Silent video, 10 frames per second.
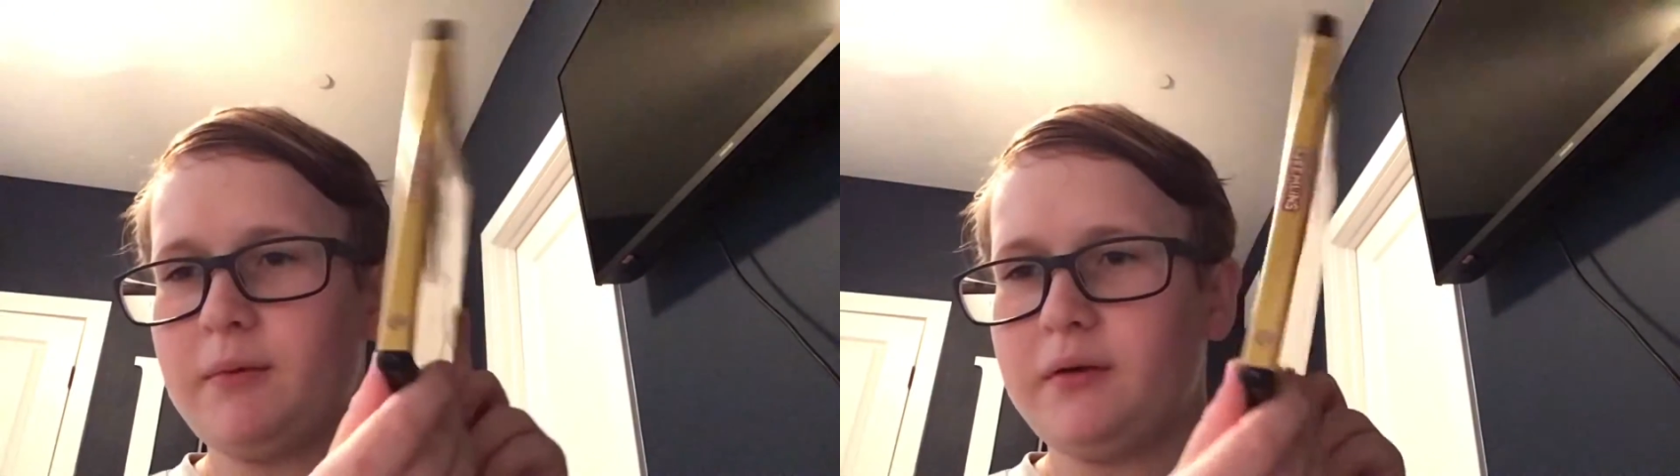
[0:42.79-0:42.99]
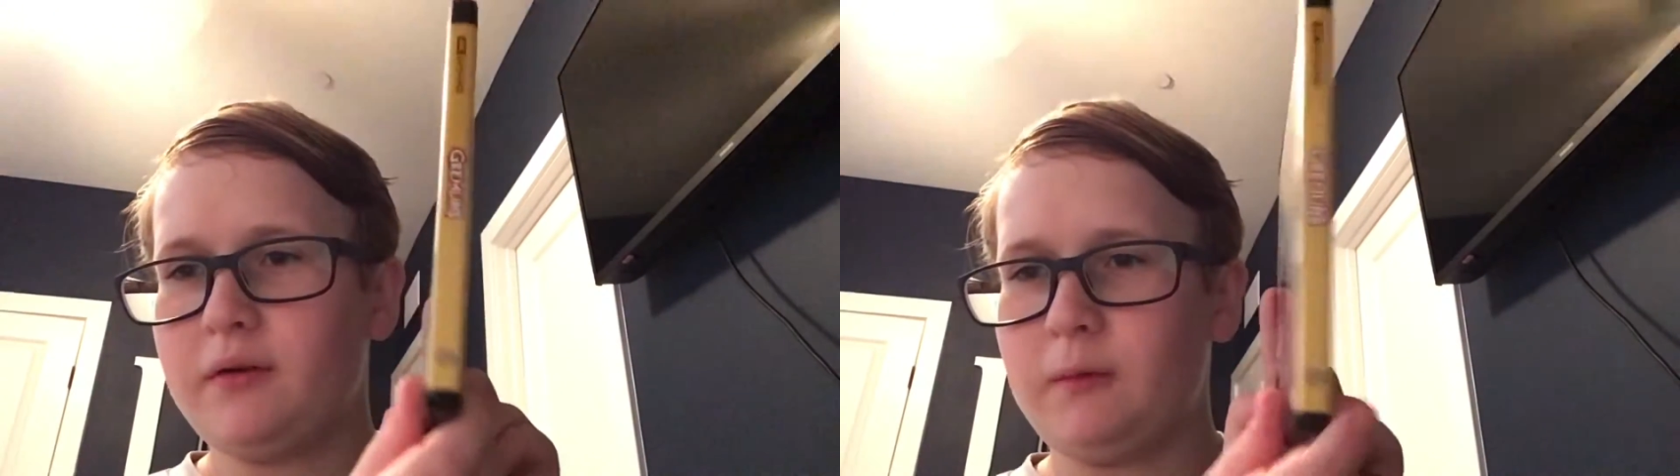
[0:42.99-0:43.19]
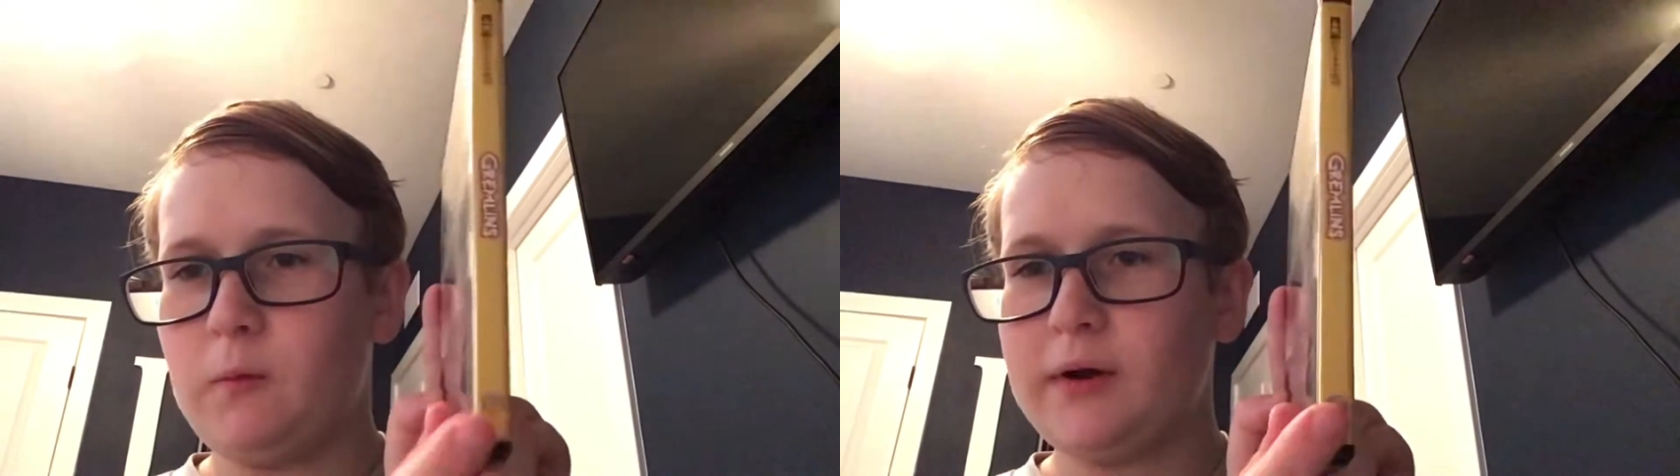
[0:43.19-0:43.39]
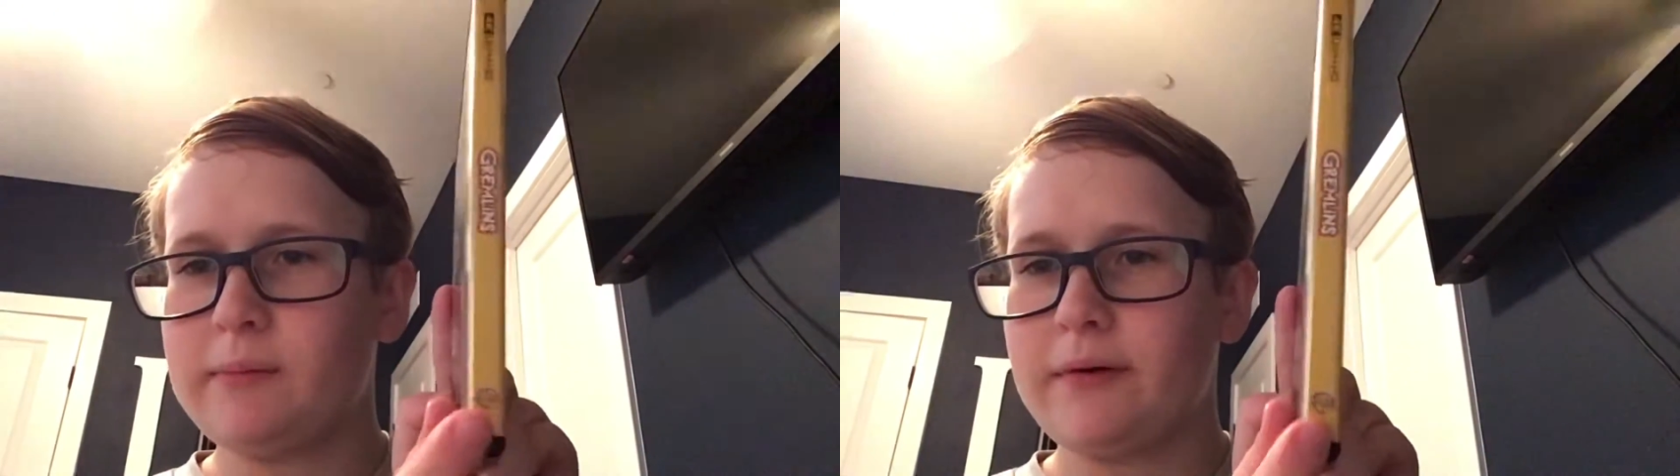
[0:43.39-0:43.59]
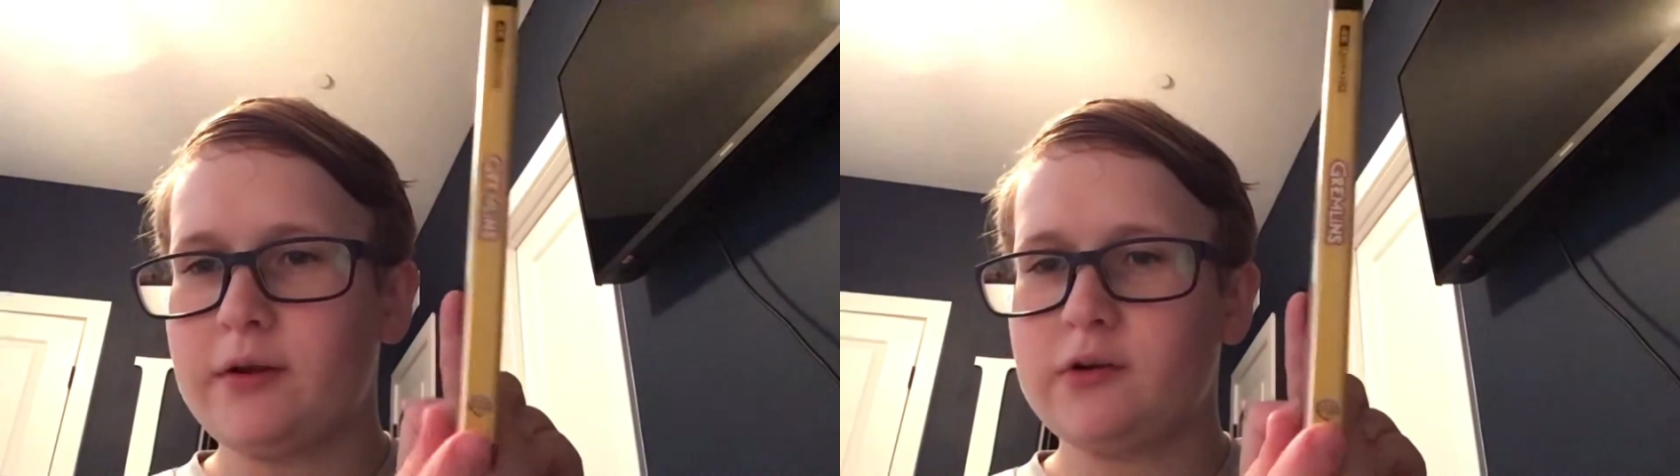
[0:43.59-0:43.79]
but it's a Warner
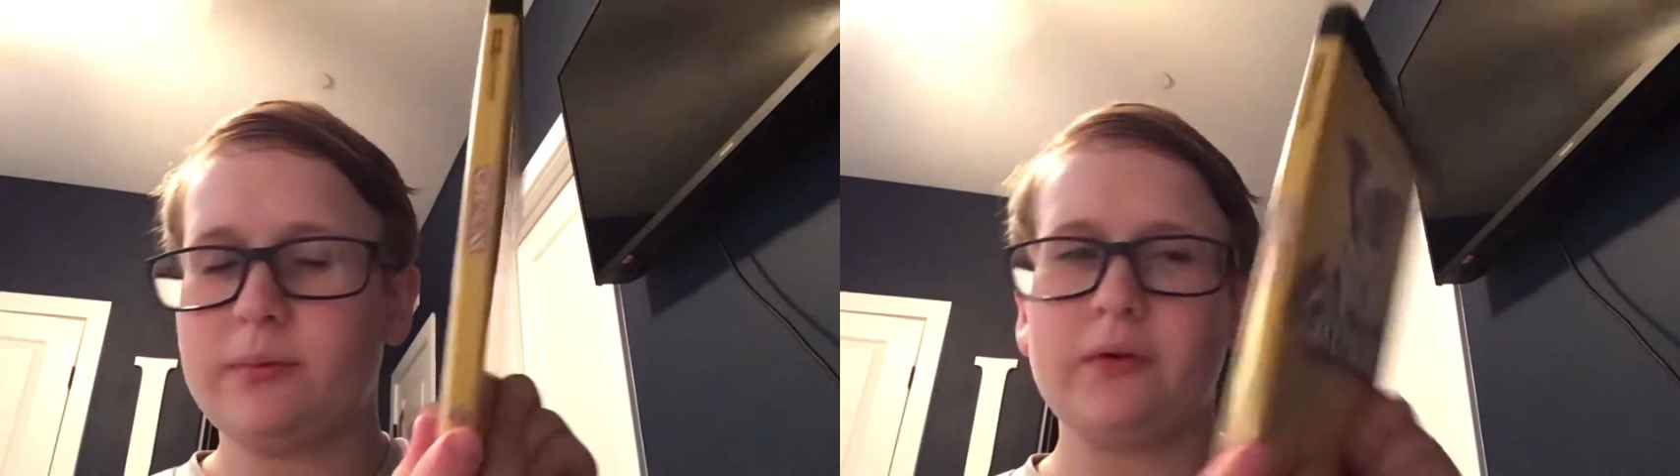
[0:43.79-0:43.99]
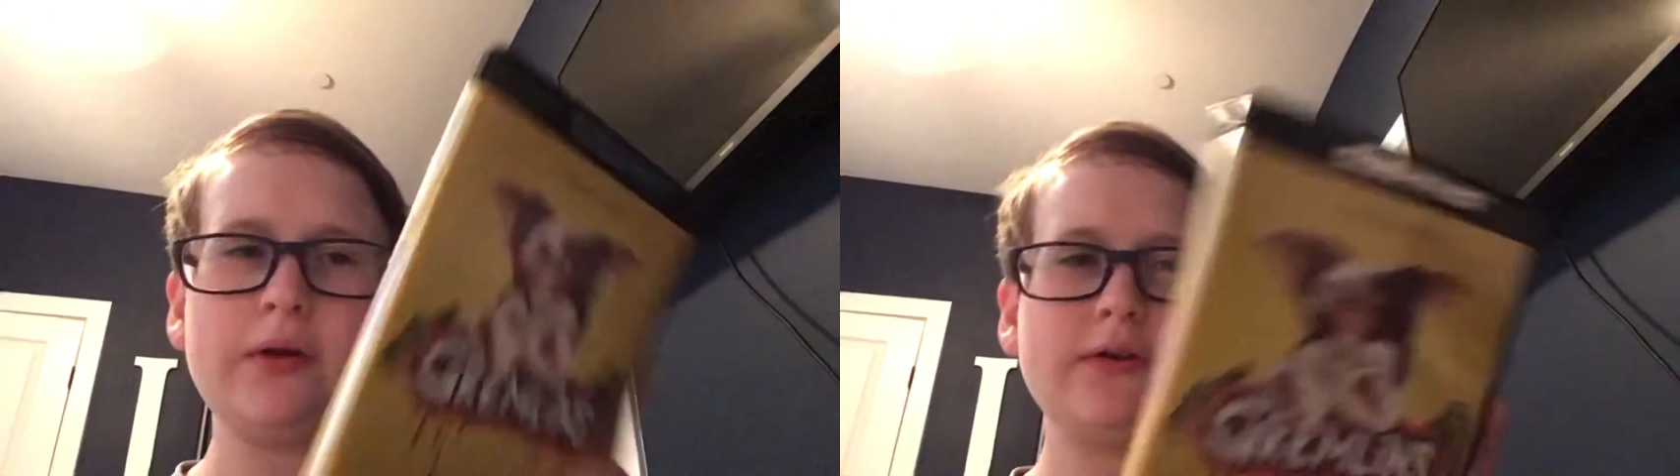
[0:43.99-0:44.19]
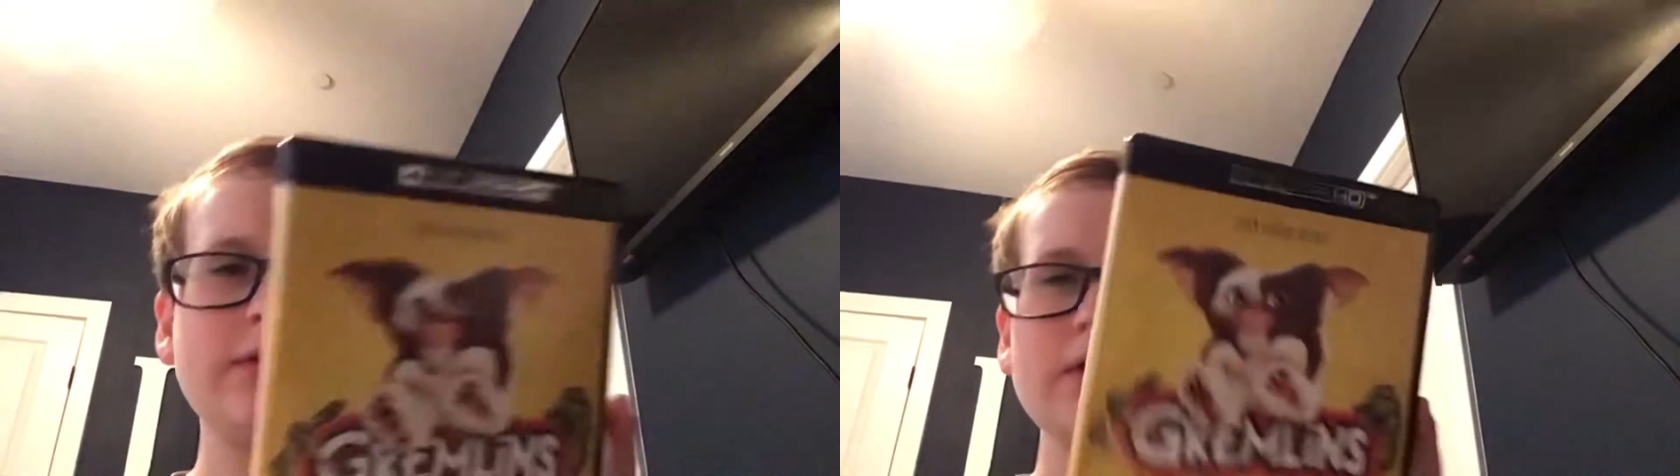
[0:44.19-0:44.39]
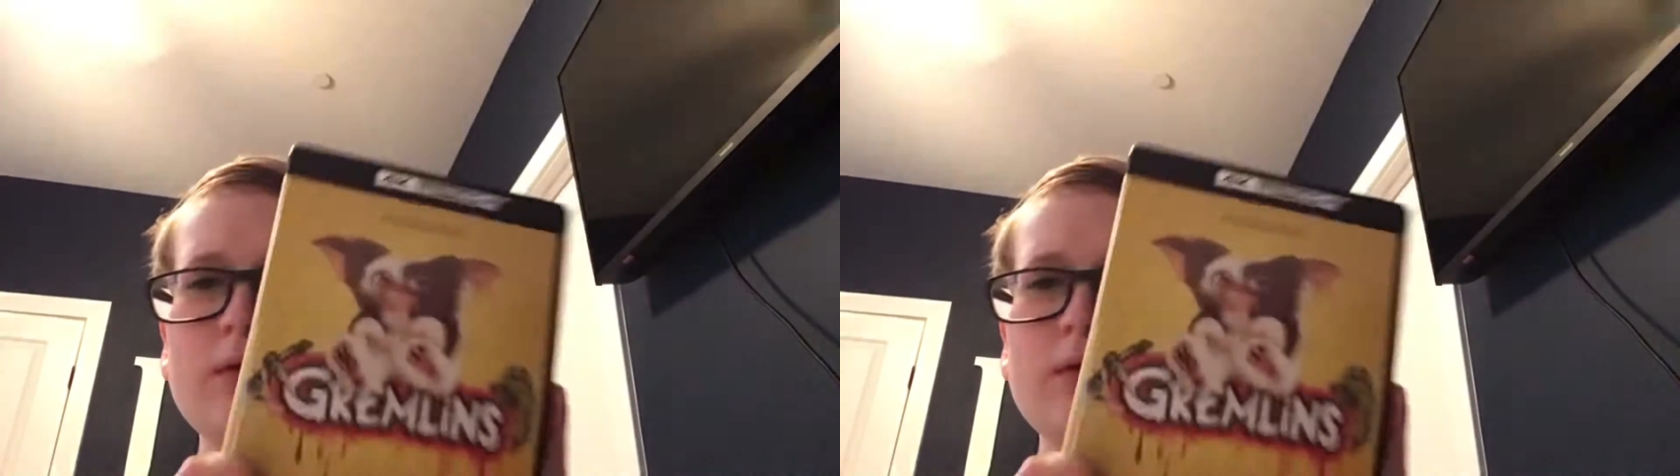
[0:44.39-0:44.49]
Brothers release.